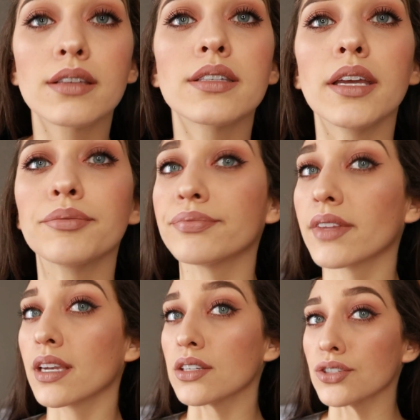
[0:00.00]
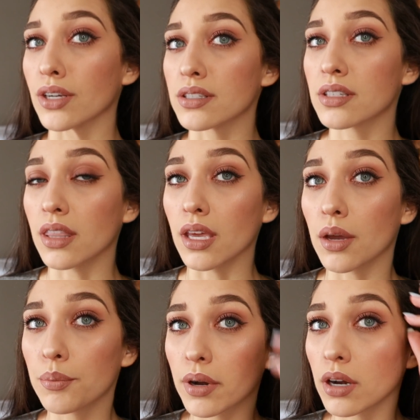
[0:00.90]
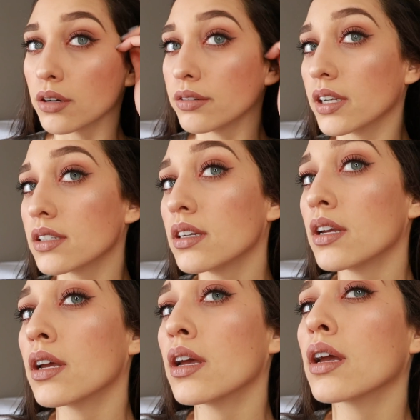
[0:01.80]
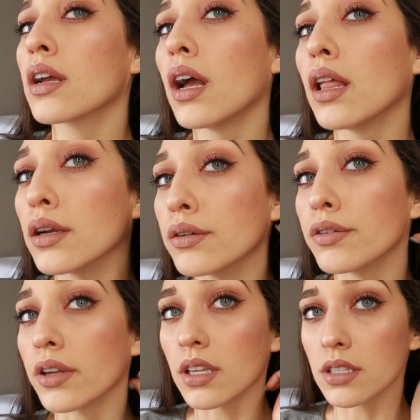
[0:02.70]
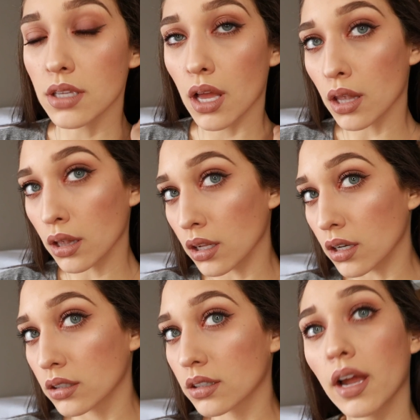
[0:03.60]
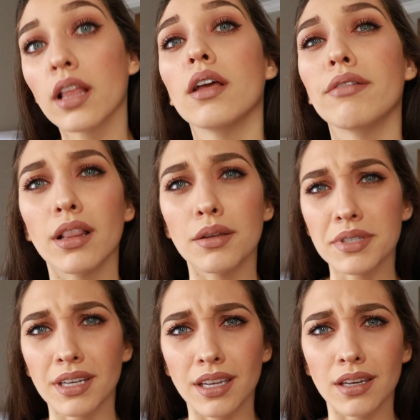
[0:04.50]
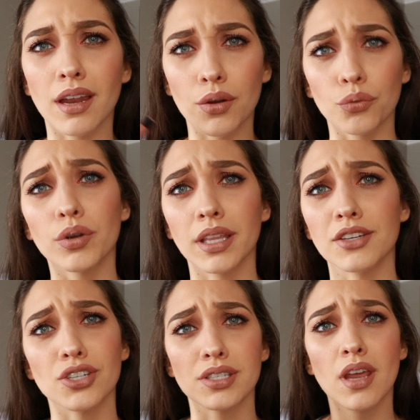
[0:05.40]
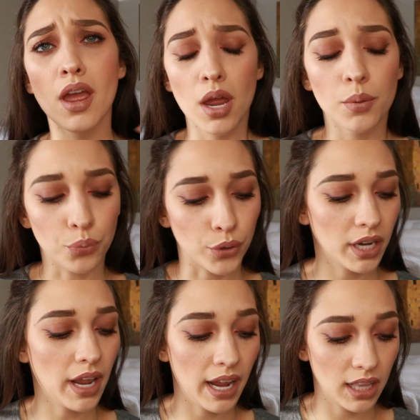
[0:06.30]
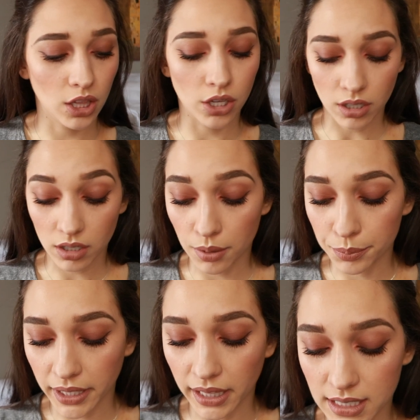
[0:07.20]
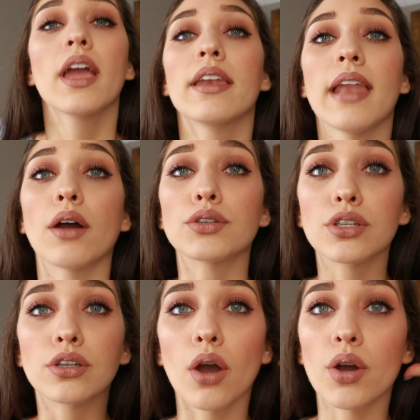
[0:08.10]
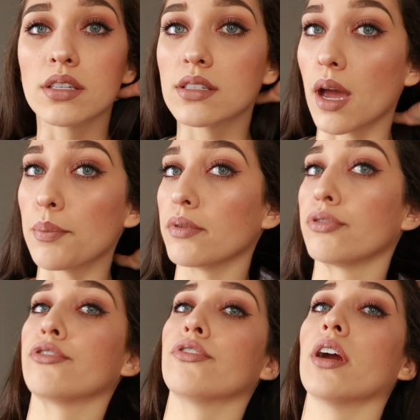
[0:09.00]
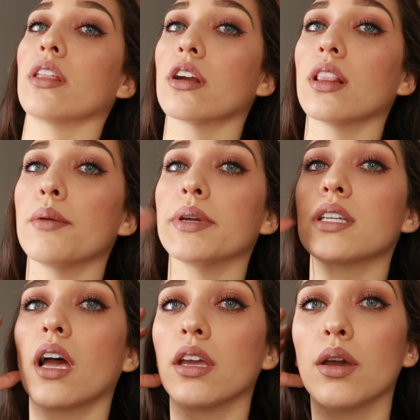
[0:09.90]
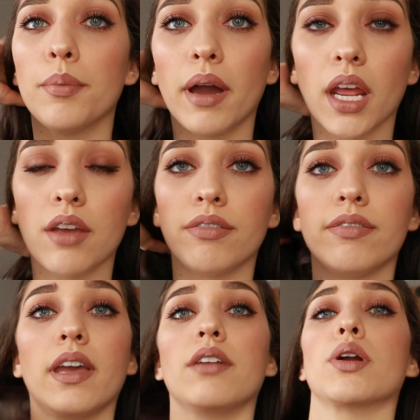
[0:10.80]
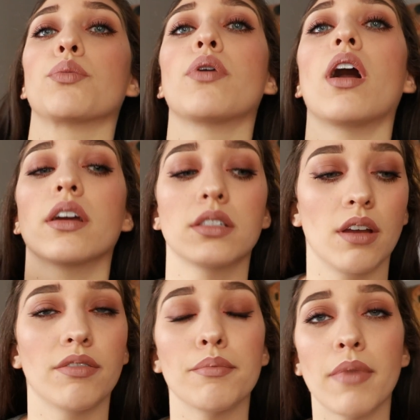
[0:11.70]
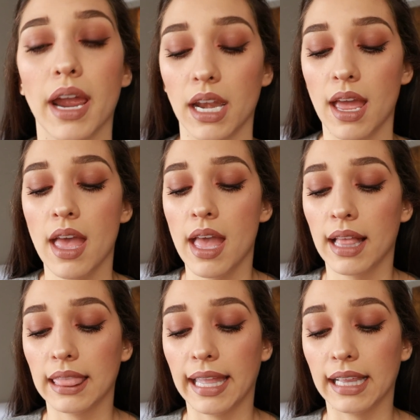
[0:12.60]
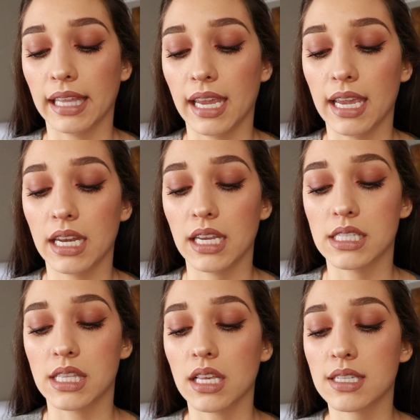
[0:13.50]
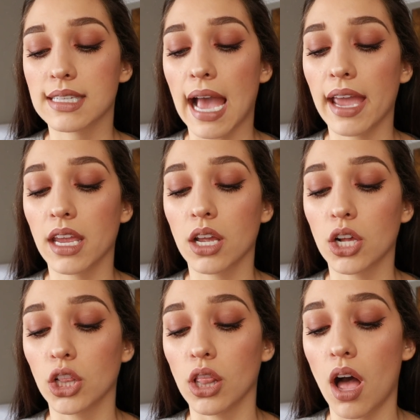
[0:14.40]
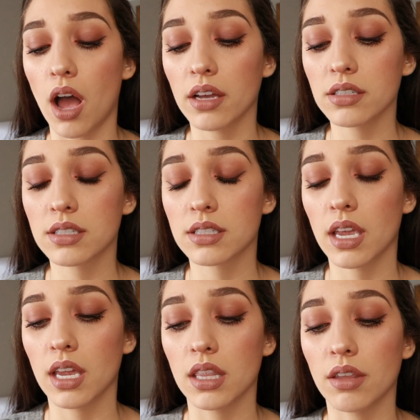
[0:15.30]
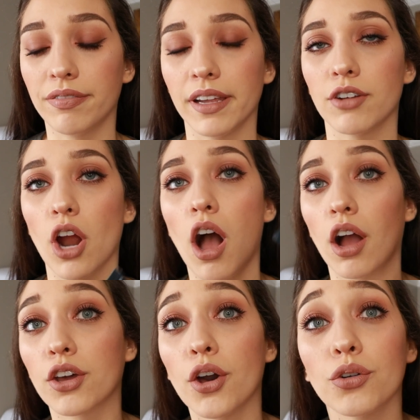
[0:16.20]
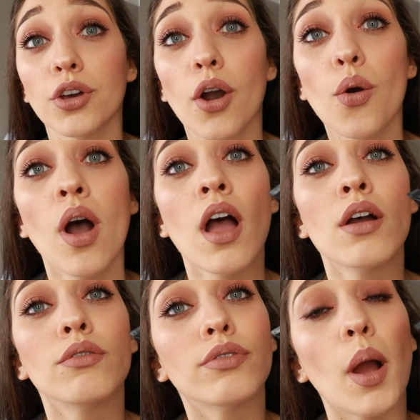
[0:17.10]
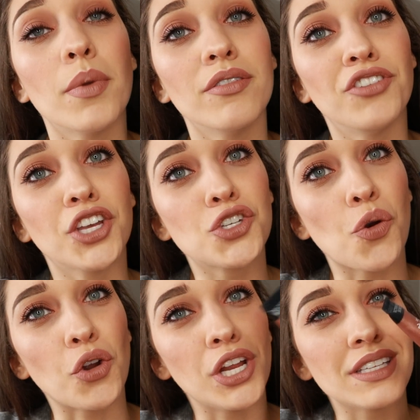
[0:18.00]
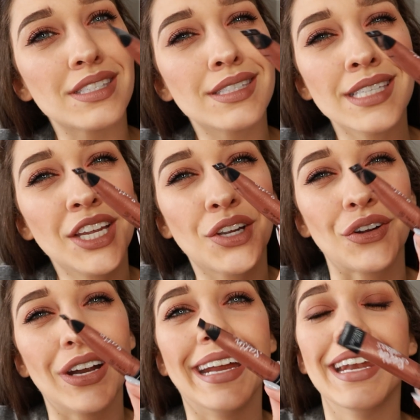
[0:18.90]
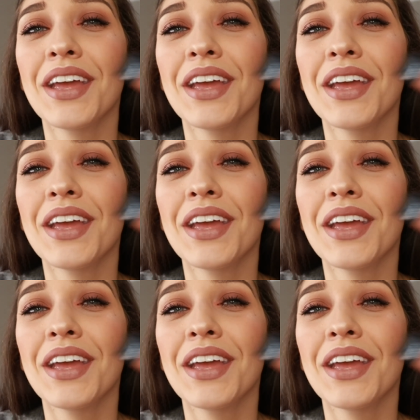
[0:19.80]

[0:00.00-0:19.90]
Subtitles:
See, it is just the perfect color for this look. I love how lipstick can really just bring a look completely. Now, to go a step further, let me tell you about a favorite product of mine lately. It is the Satin Gloss in the flavor Hot Cocoa from Victoria's Secret.